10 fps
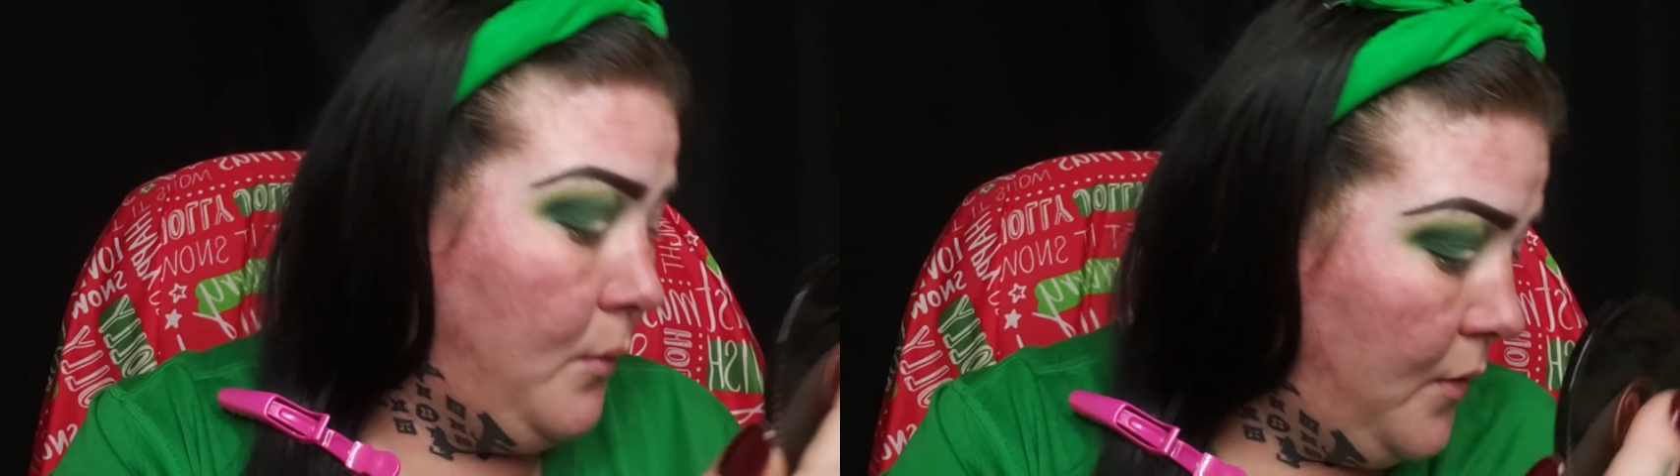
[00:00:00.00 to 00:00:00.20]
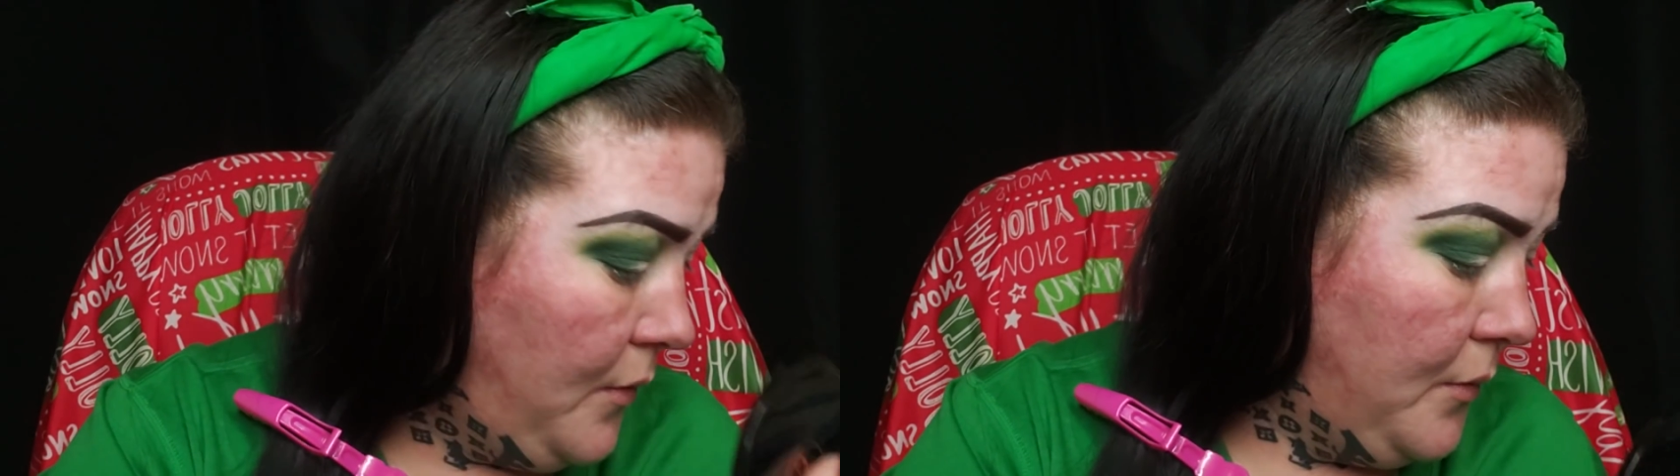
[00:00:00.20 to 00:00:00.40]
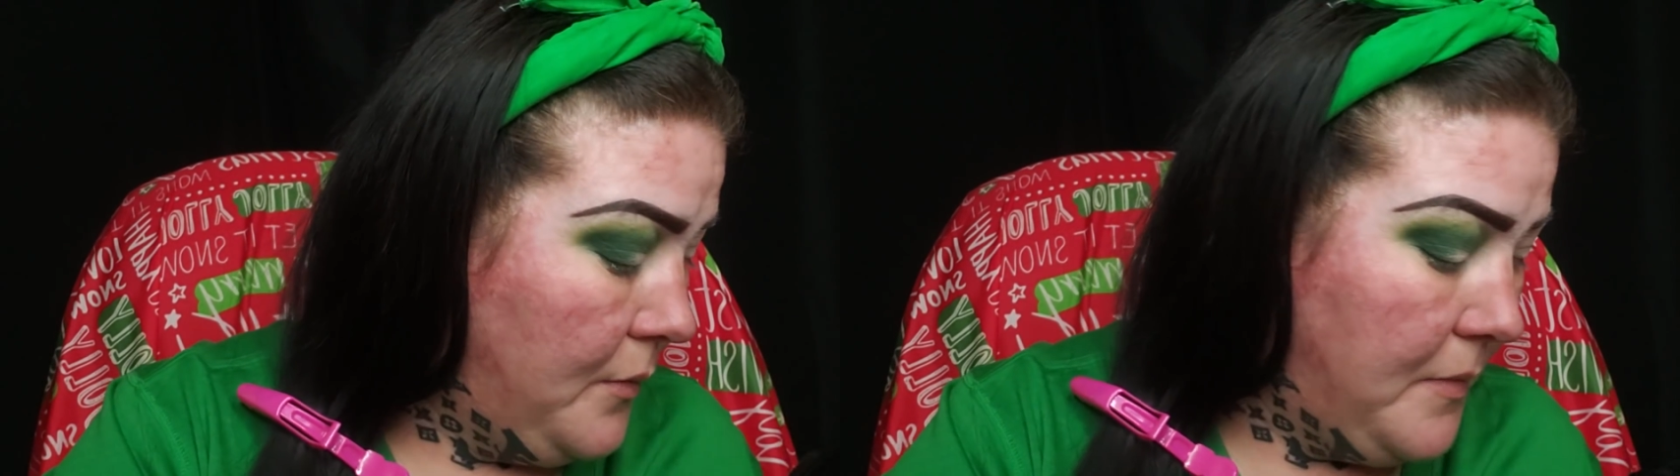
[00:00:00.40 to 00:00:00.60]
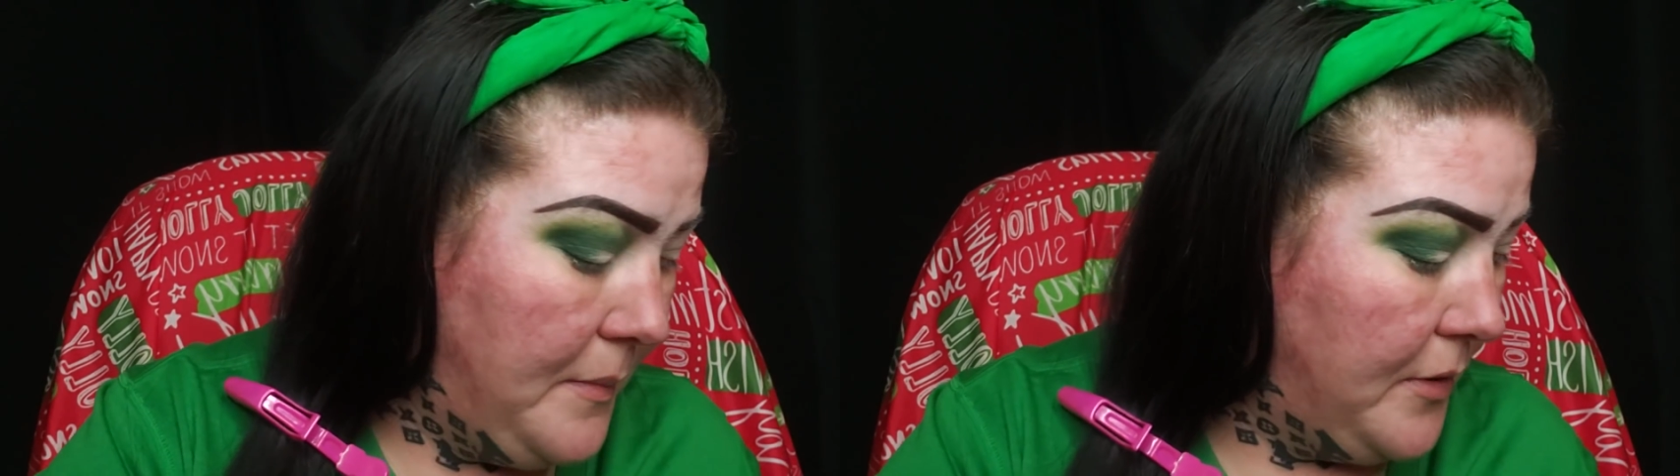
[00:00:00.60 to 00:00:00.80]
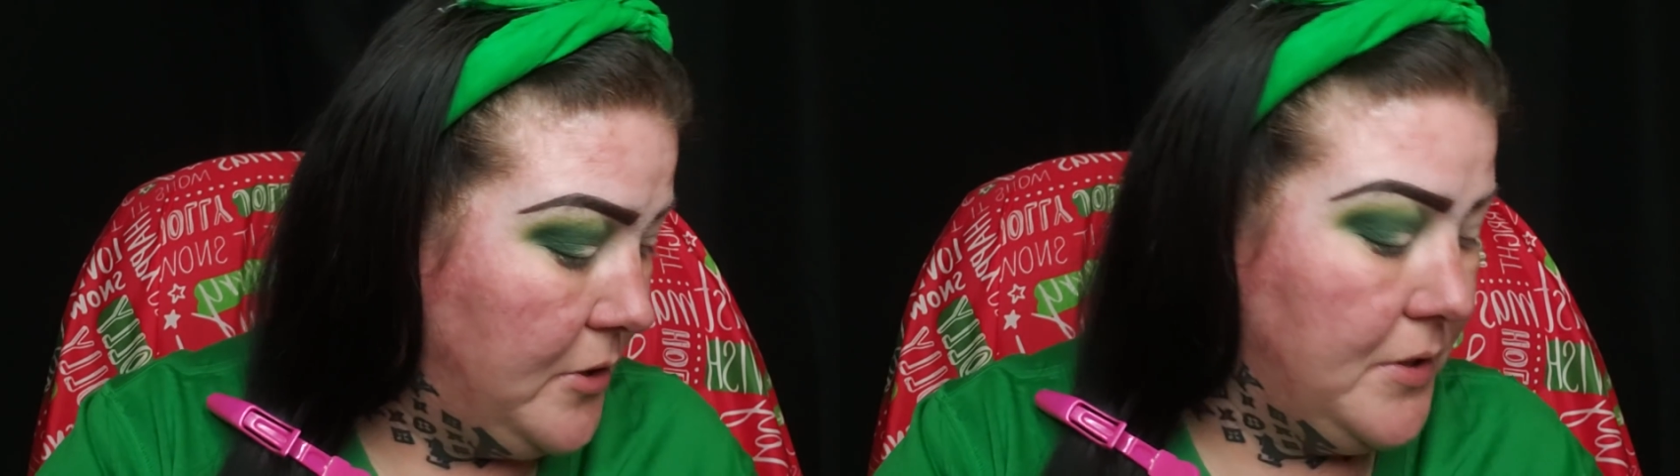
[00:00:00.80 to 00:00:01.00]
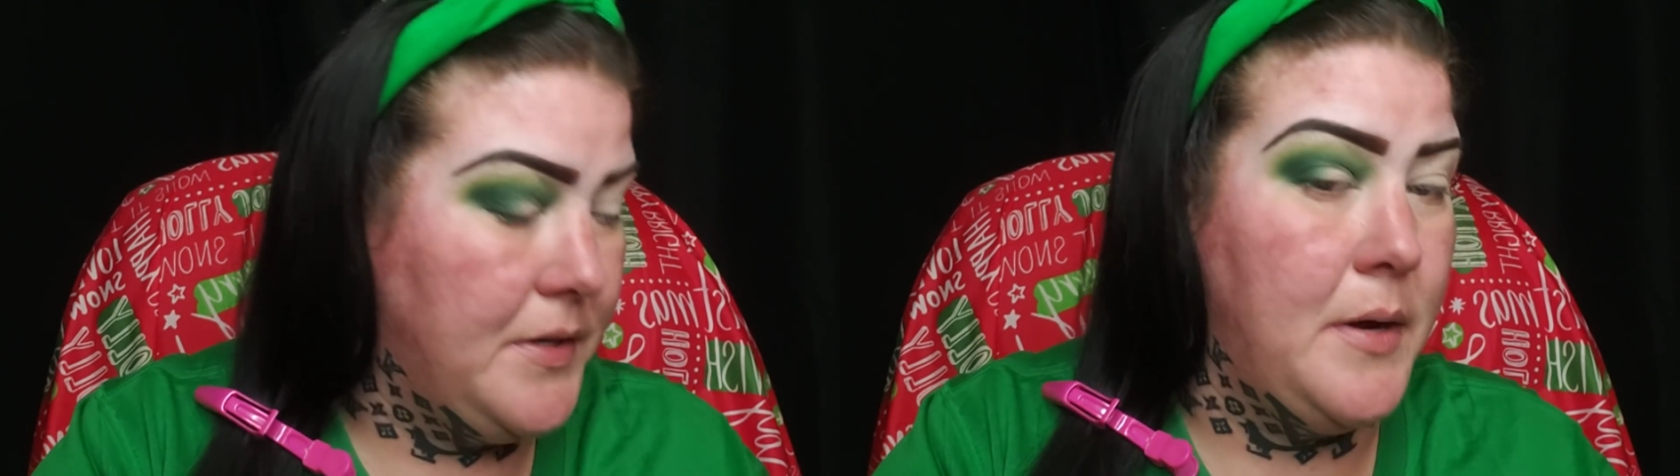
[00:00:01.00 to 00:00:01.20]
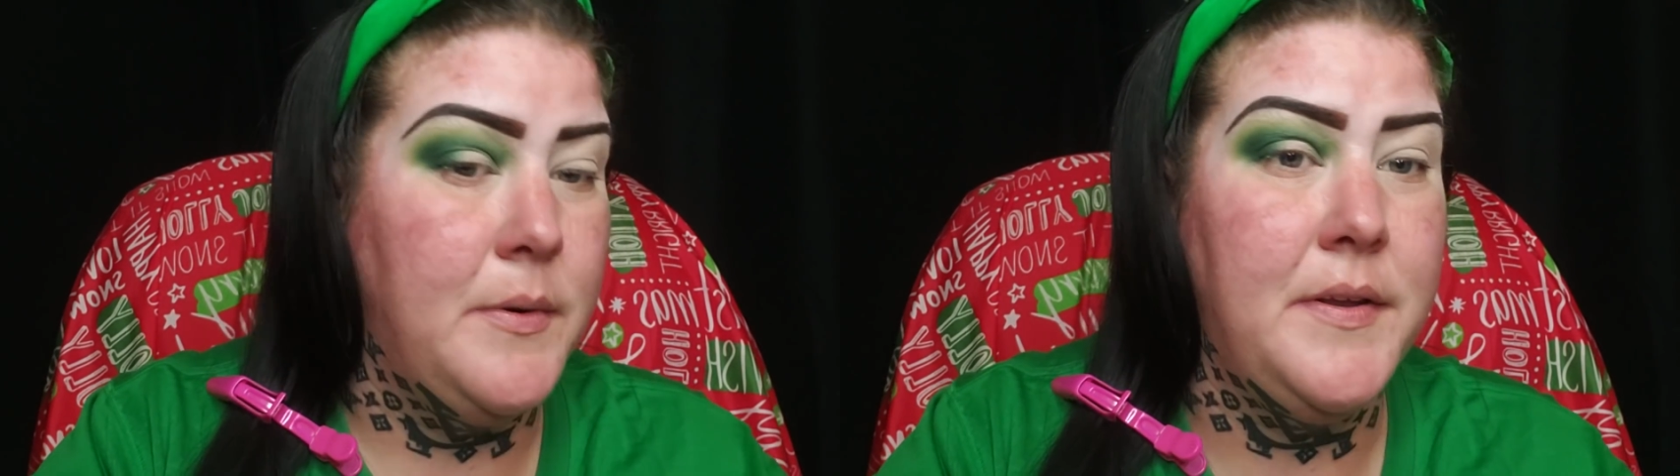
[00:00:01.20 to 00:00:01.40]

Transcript: Woo! My brush does not want